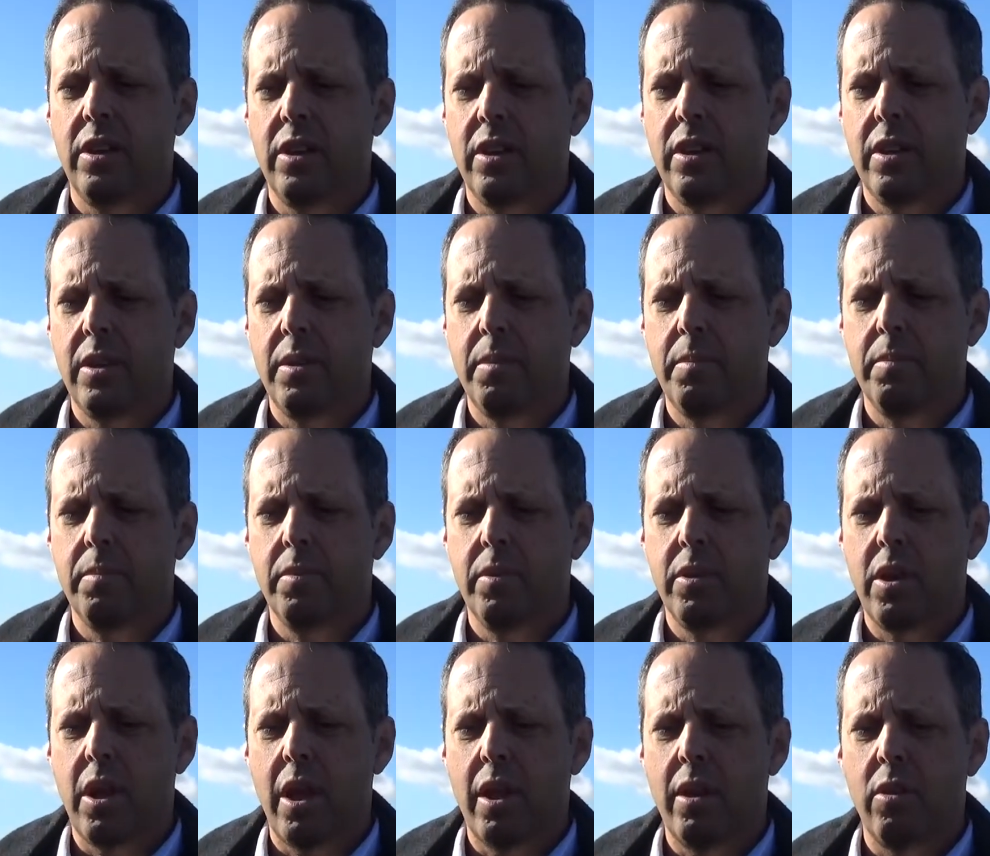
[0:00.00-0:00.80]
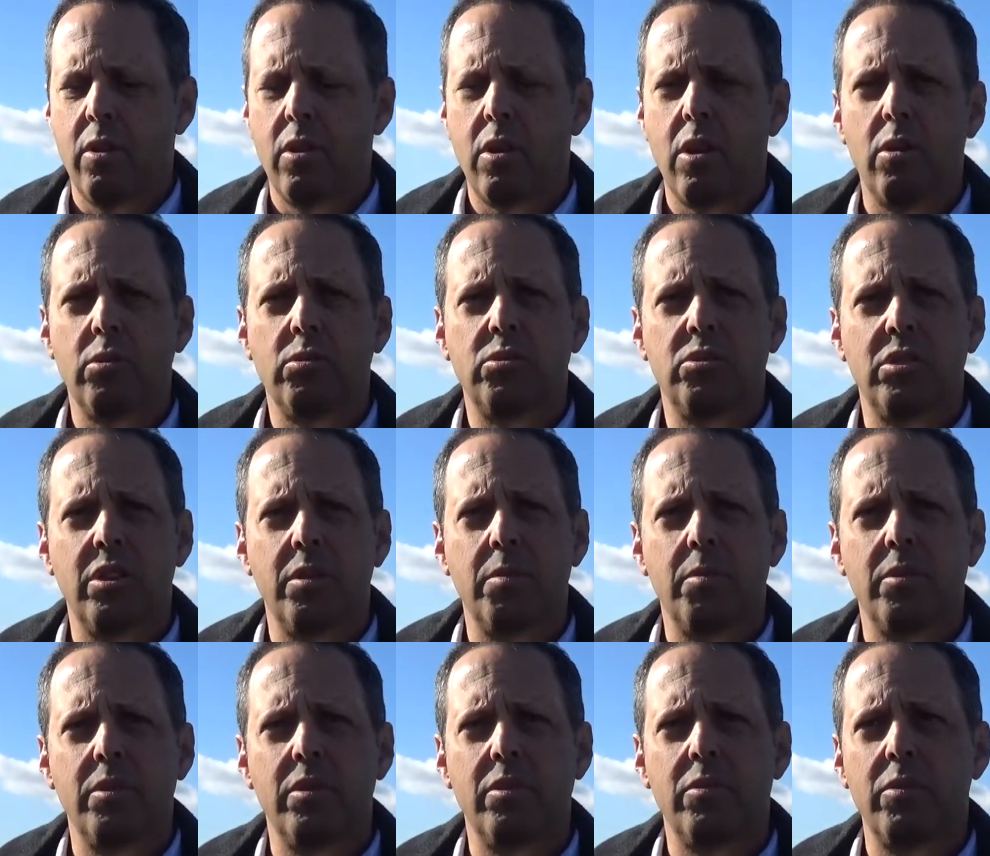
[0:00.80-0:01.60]
I know Coach
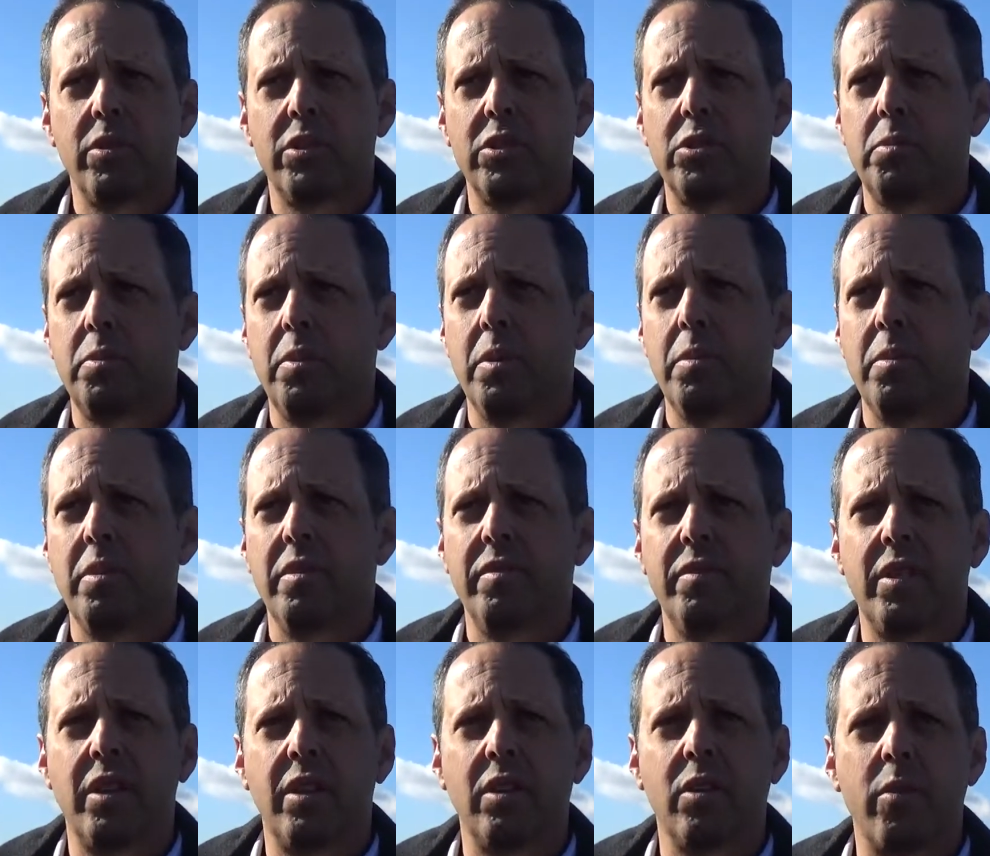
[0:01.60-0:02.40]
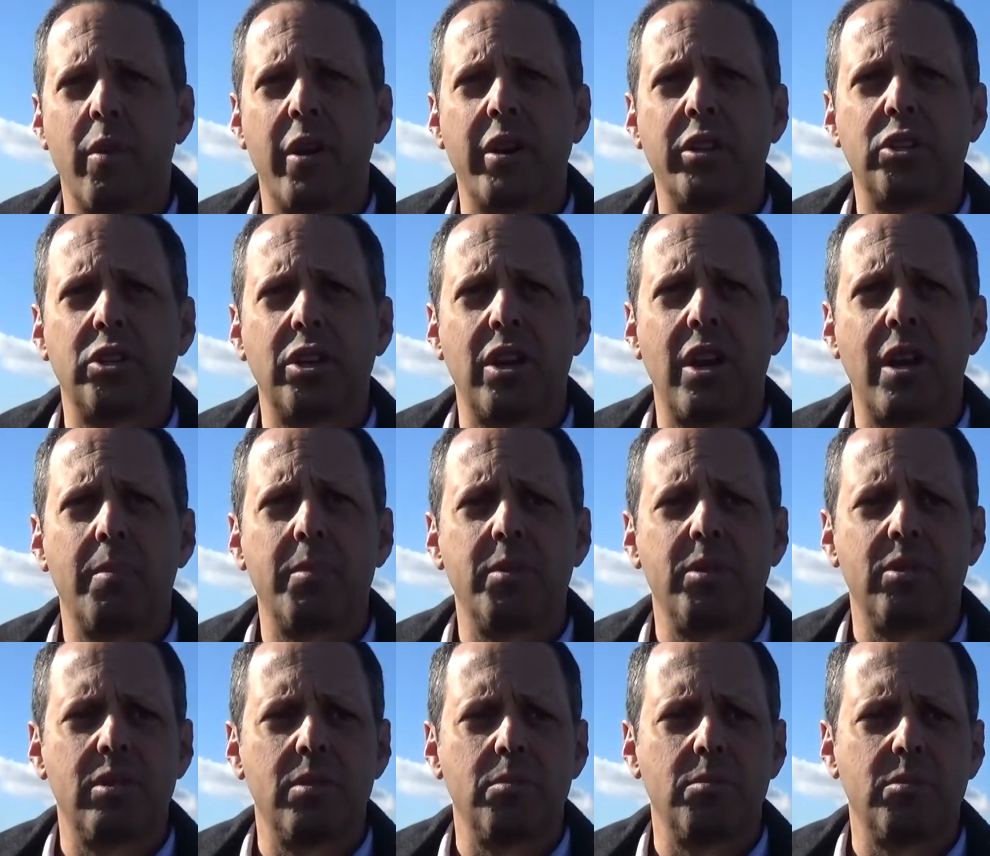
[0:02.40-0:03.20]
Zimmer and Rick Spielman have done a great job
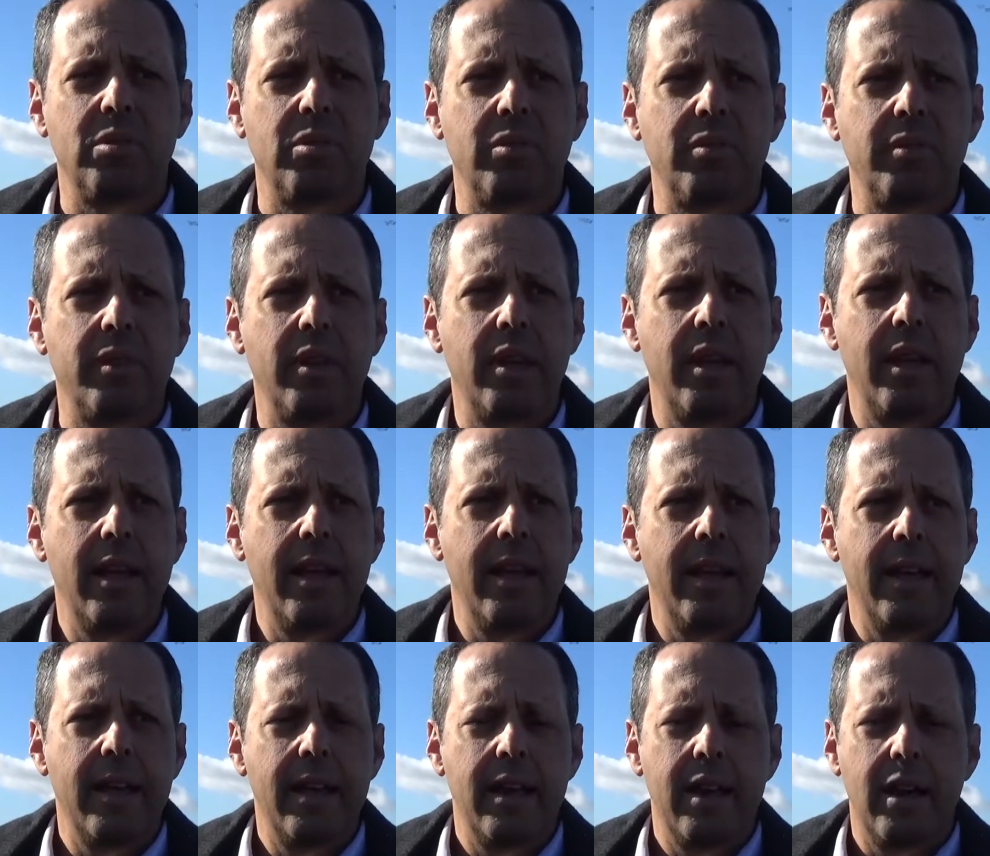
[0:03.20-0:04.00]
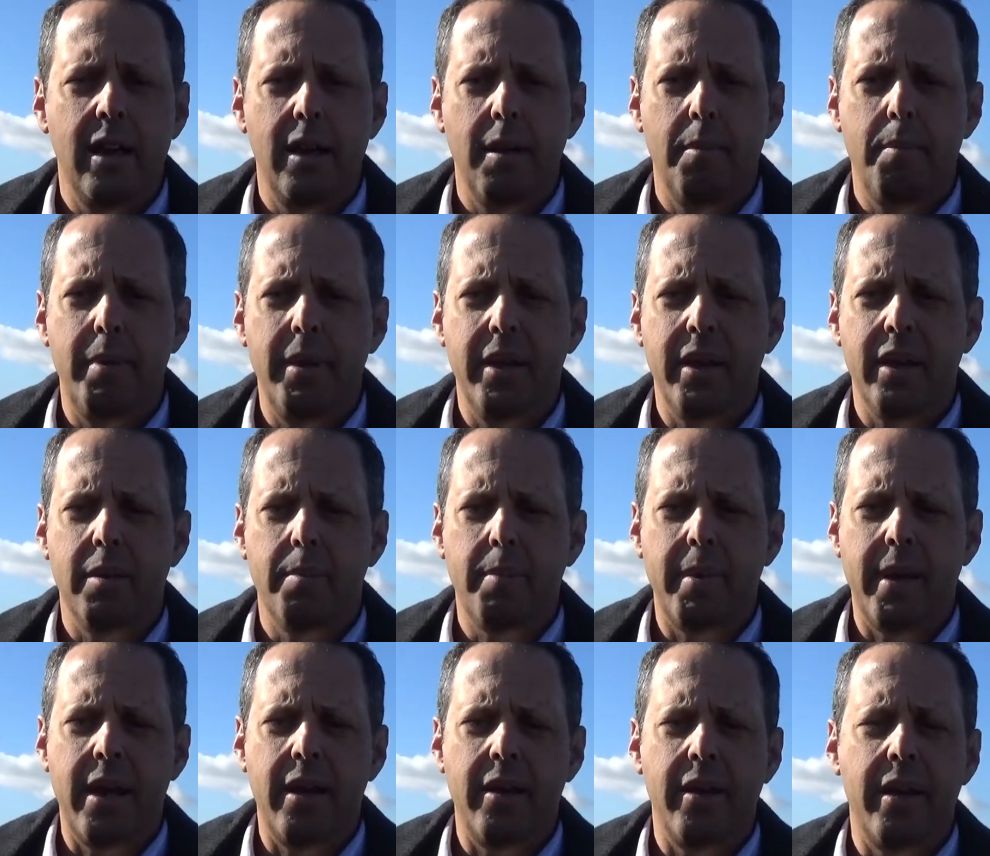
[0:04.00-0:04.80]
in terms of being
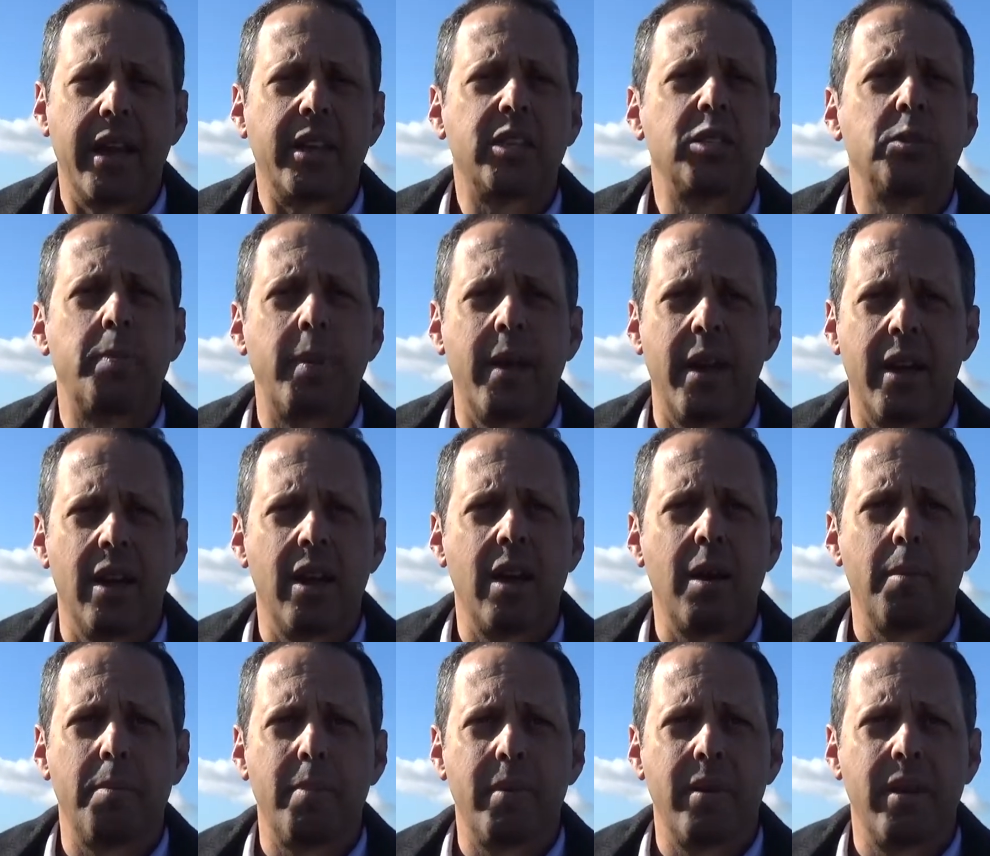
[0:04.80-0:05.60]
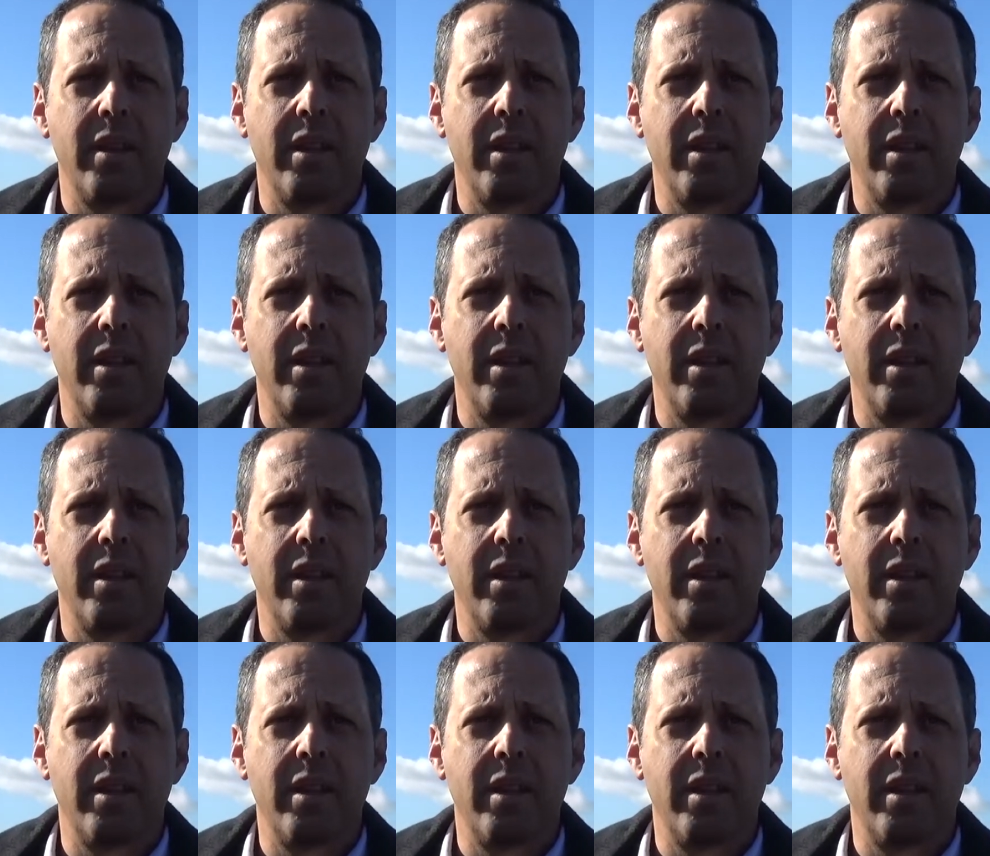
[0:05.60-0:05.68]
about next man up.